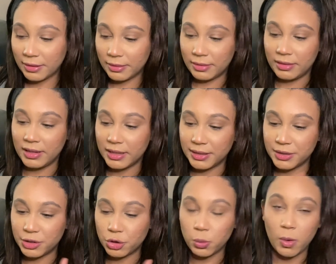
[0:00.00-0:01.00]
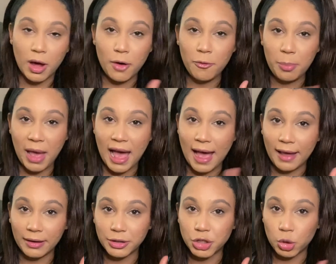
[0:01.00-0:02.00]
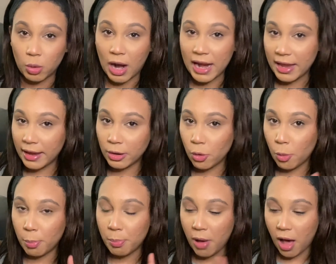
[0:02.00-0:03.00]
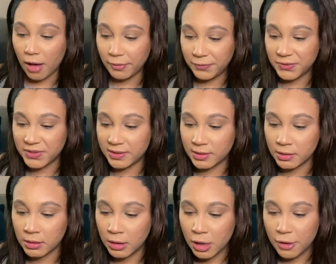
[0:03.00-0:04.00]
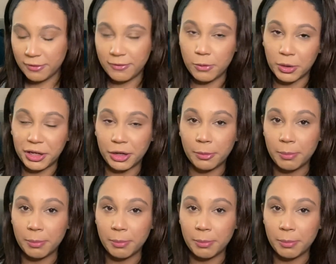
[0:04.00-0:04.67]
these 12-pack triangle puffs for your